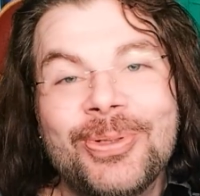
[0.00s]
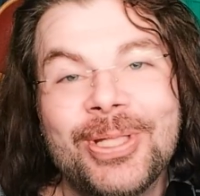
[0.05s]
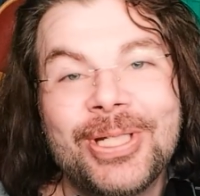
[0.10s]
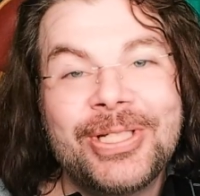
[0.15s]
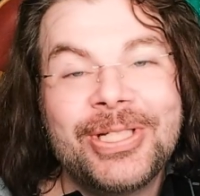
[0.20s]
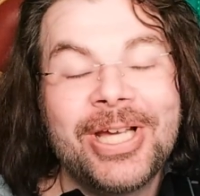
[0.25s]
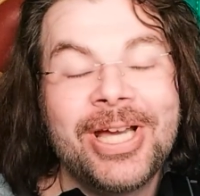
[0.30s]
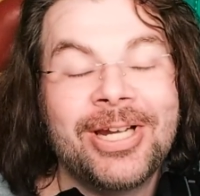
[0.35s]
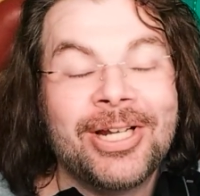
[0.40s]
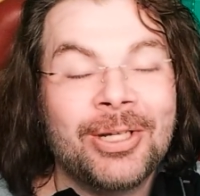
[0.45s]
the
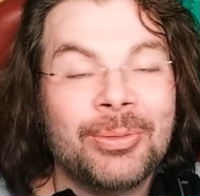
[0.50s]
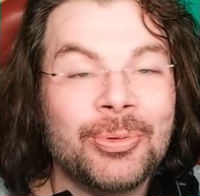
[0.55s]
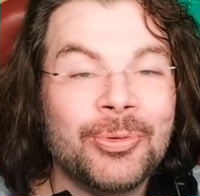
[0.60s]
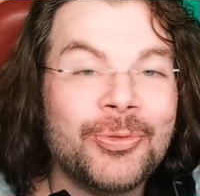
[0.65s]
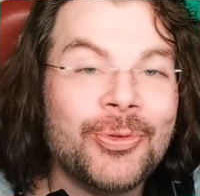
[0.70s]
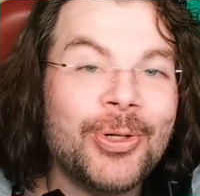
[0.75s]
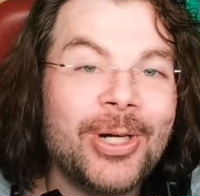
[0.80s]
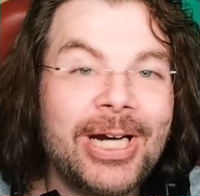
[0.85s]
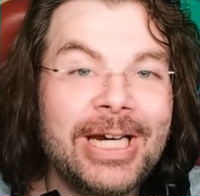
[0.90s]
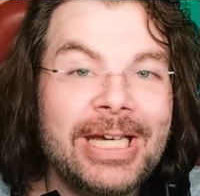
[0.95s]
channel.
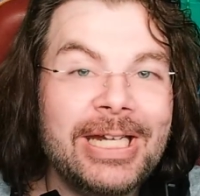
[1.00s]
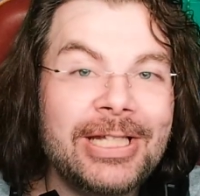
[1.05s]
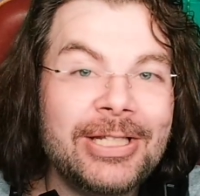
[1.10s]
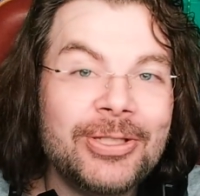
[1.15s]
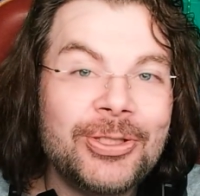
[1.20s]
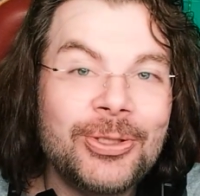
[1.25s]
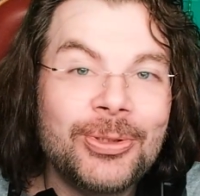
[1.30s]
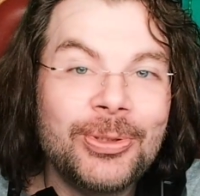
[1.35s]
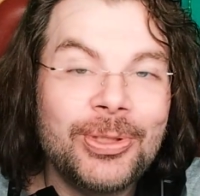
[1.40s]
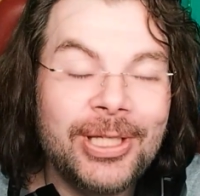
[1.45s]
Before I get
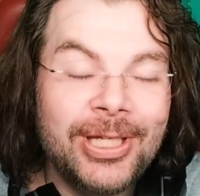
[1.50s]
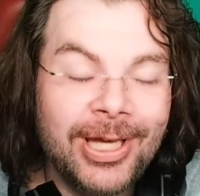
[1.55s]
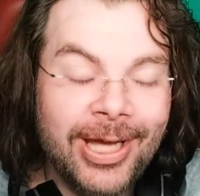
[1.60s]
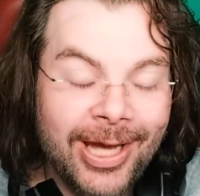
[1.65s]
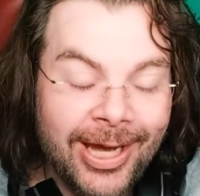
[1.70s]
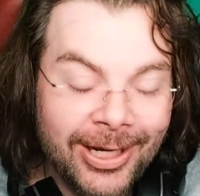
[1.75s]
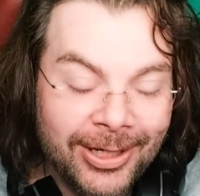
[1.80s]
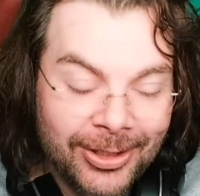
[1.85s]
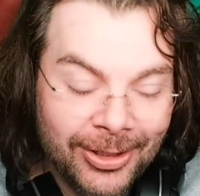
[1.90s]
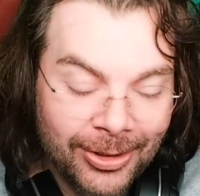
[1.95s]
into the
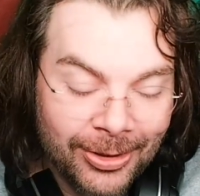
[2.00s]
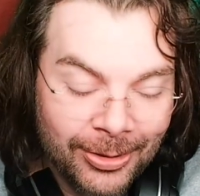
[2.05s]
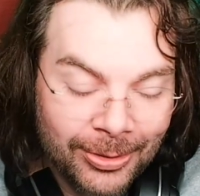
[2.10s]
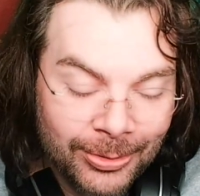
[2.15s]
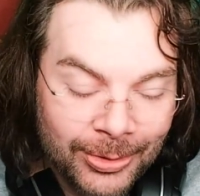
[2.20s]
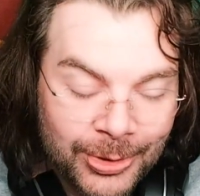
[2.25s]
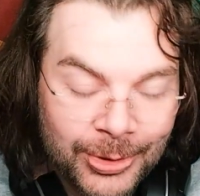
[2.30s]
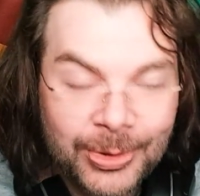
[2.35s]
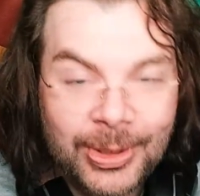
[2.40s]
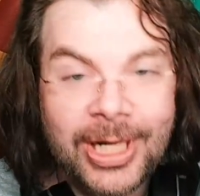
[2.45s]
Echo
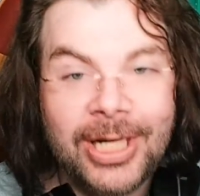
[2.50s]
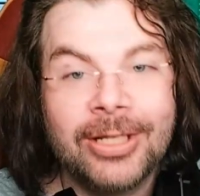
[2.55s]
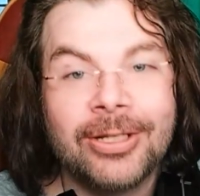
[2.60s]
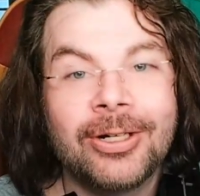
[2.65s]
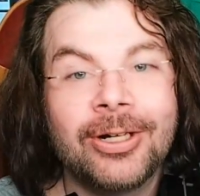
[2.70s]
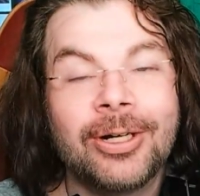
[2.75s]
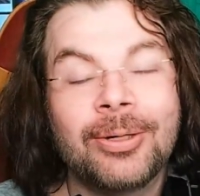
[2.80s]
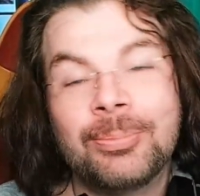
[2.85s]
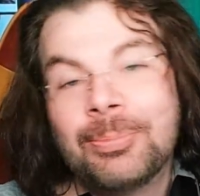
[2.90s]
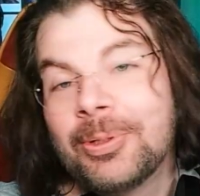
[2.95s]

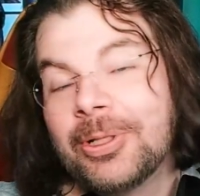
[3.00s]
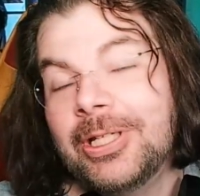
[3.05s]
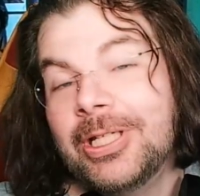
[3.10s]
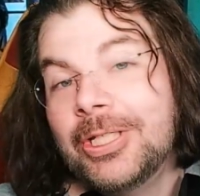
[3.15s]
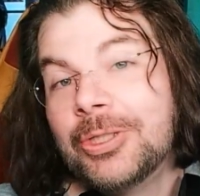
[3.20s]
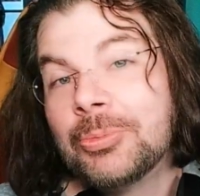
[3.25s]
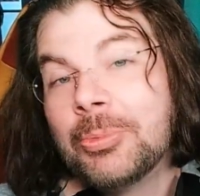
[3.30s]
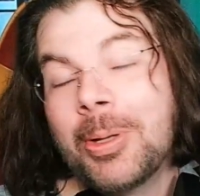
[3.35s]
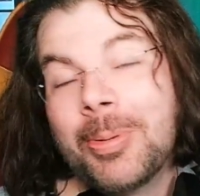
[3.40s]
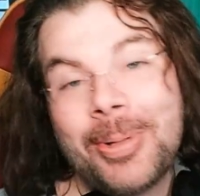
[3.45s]
trailer,
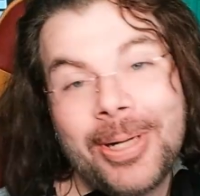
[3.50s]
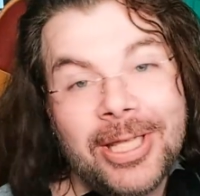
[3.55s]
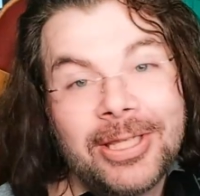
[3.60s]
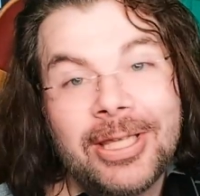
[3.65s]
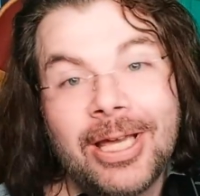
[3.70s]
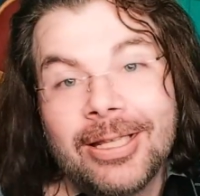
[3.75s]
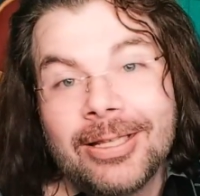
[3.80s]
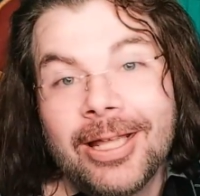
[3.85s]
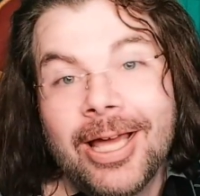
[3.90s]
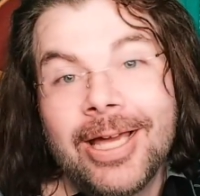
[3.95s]
please remember to hit
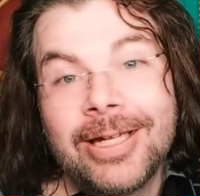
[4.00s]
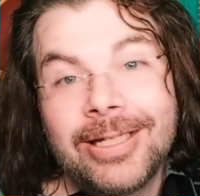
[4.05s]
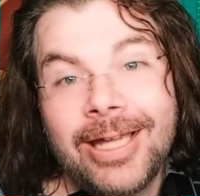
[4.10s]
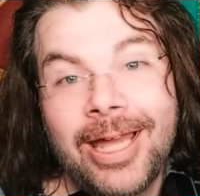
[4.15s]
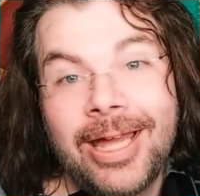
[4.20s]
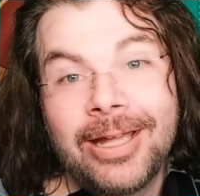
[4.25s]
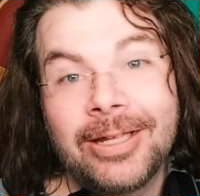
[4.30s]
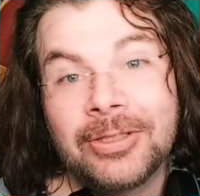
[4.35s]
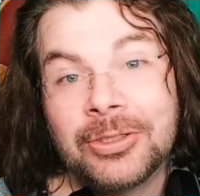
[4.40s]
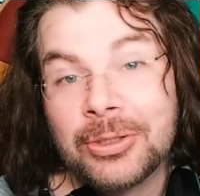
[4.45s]
that like
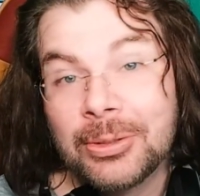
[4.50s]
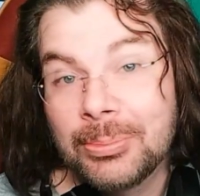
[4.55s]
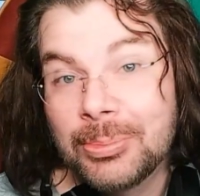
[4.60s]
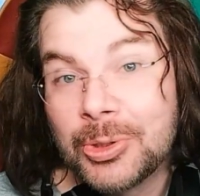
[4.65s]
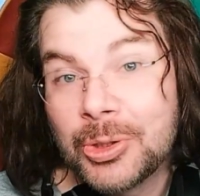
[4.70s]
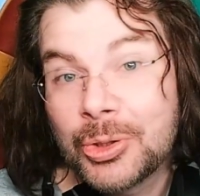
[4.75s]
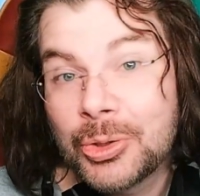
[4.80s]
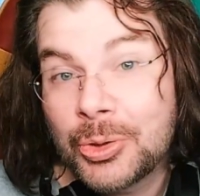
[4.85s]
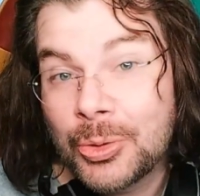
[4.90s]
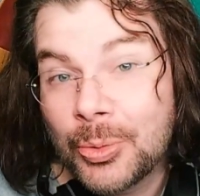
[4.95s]
and
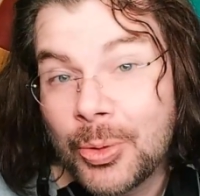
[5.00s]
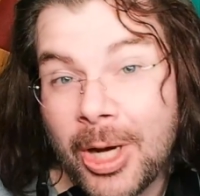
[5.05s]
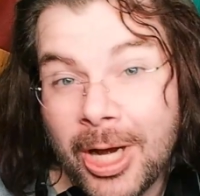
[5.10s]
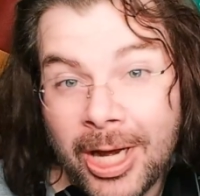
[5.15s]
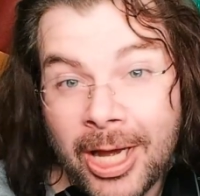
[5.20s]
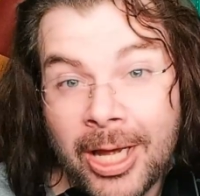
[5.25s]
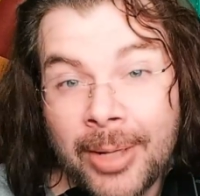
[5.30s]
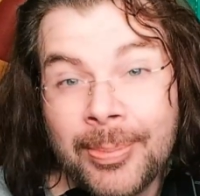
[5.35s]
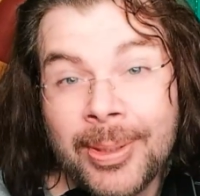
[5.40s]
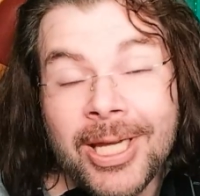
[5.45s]

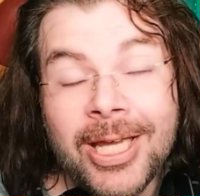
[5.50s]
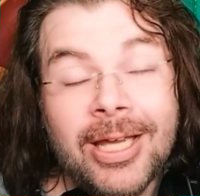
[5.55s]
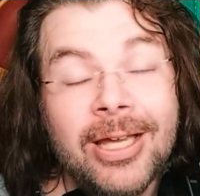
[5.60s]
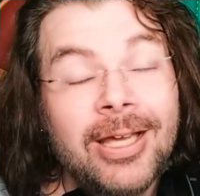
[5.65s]
subscribe.